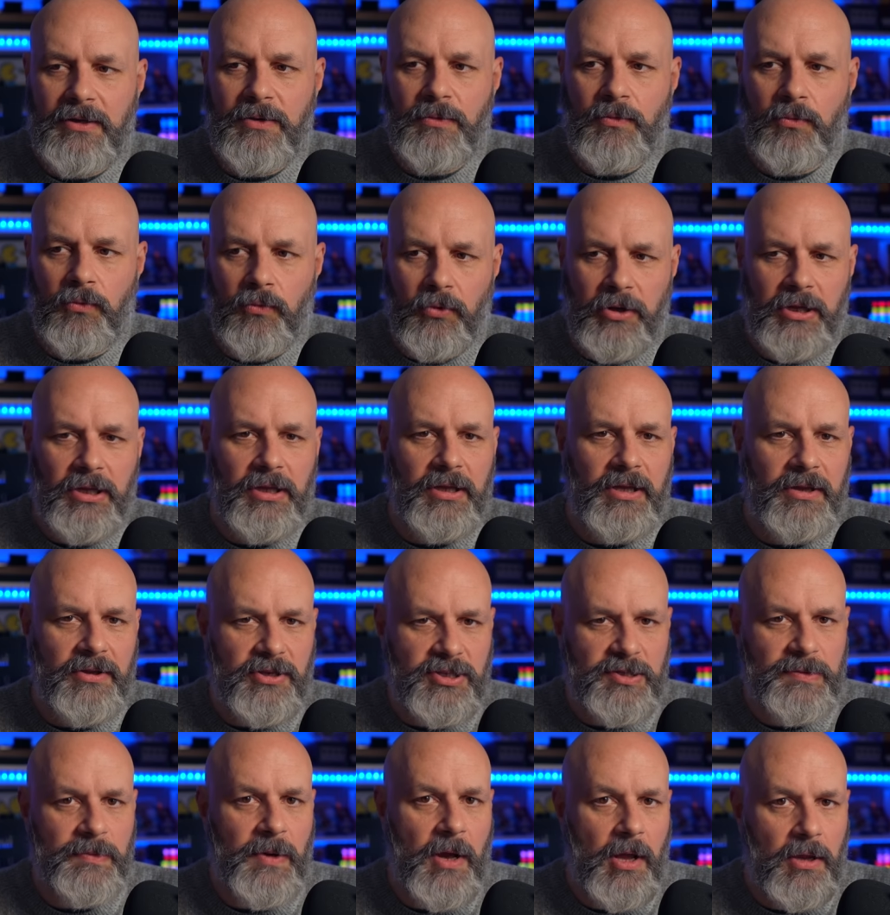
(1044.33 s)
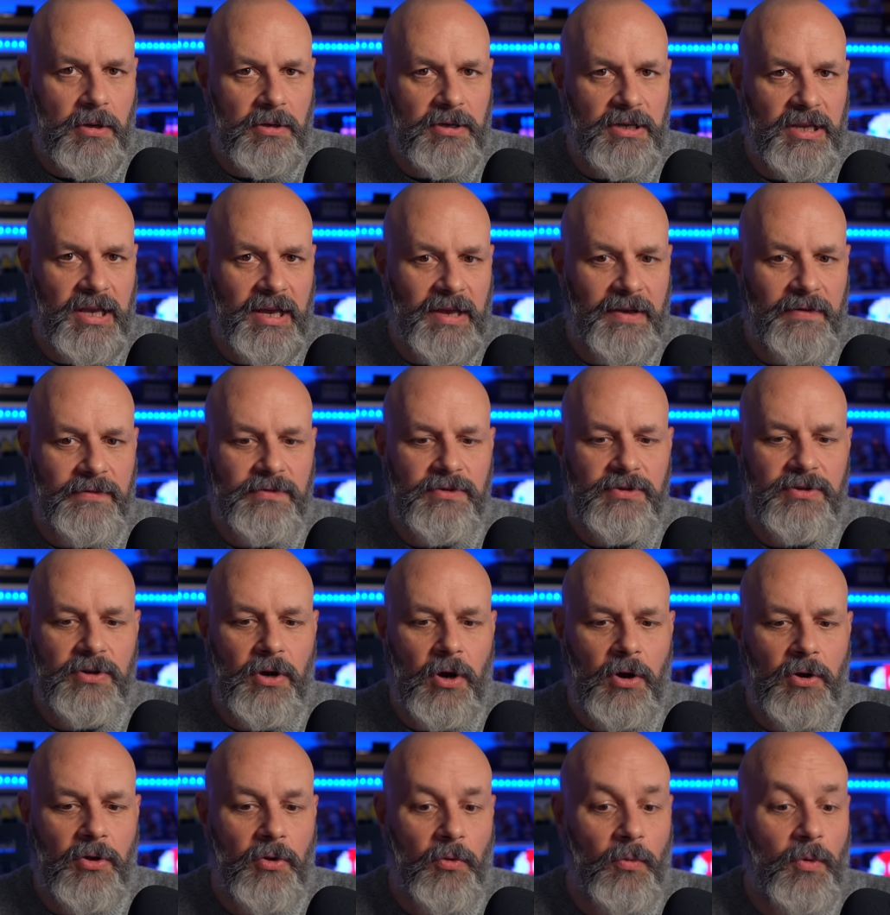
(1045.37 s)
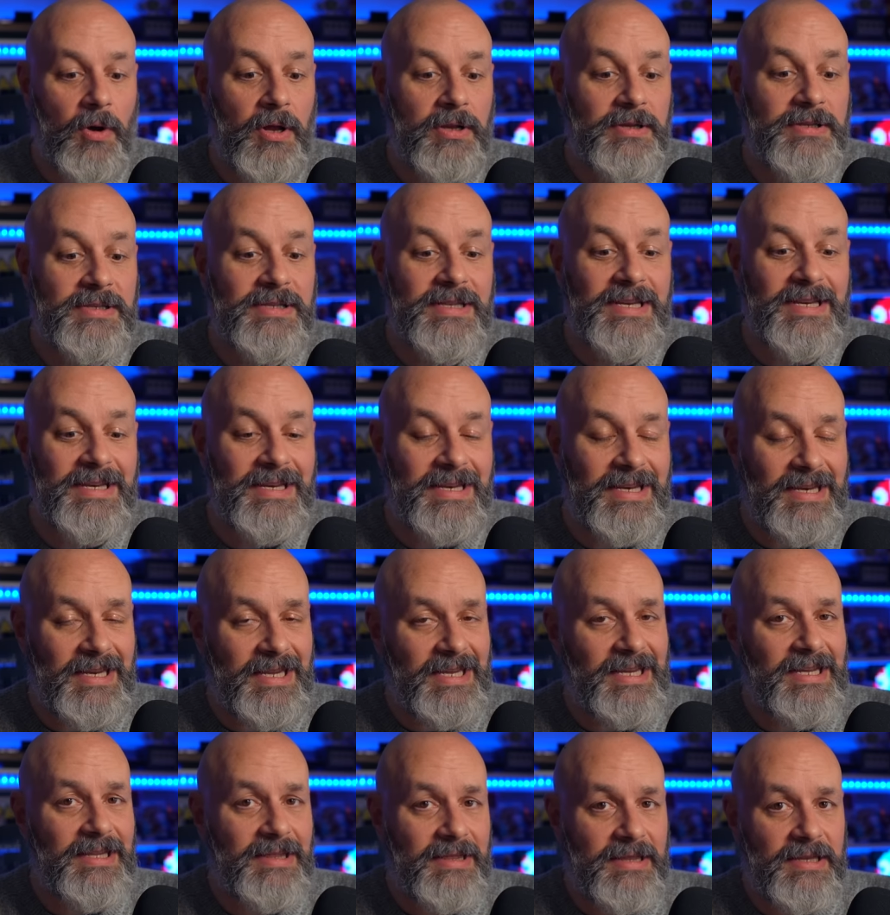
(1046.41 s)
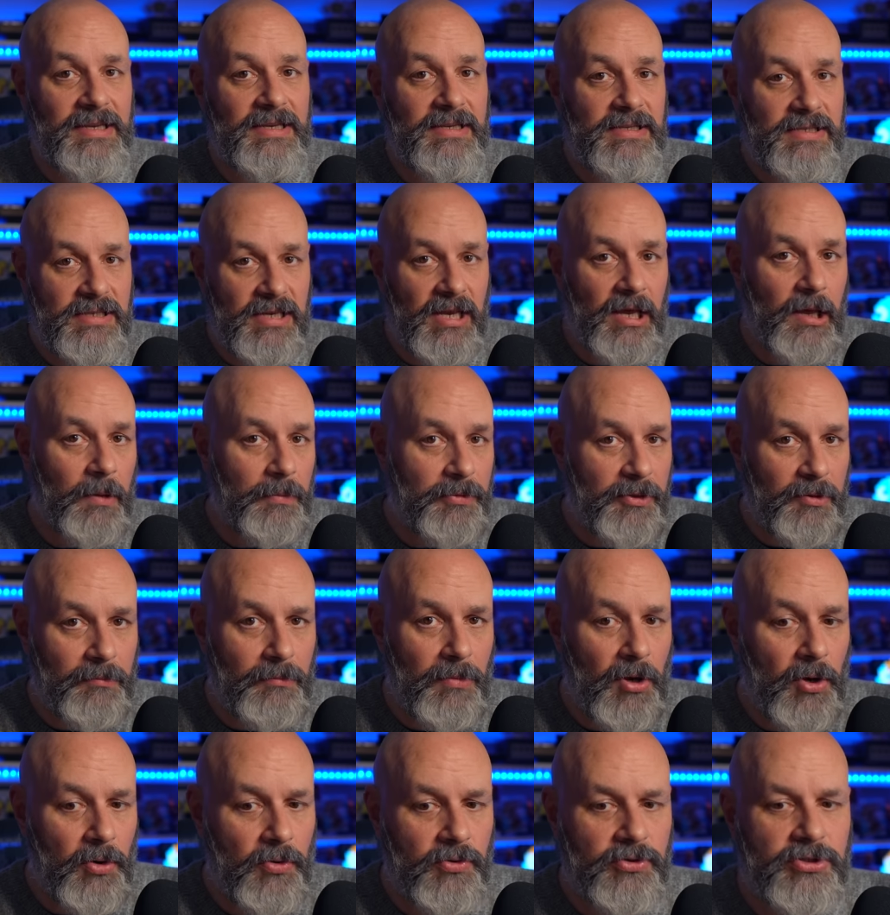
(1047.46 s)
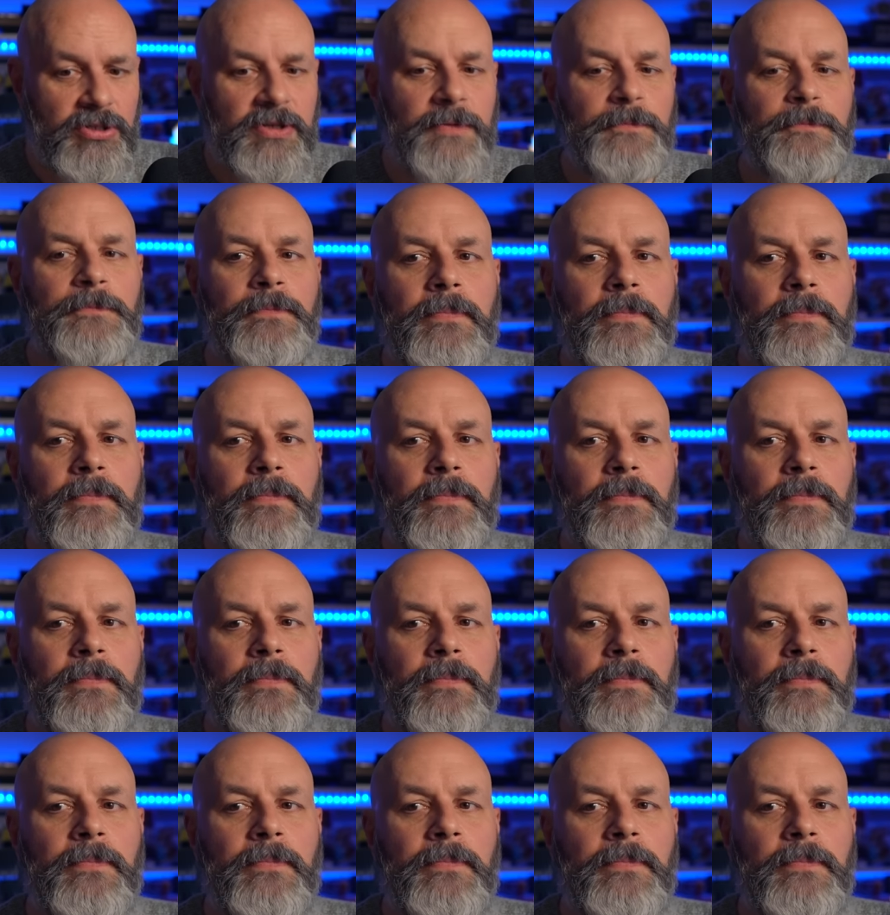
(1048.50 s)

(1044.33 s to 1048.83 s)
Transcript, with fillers: really the smaller devs are the ones that need this help the most,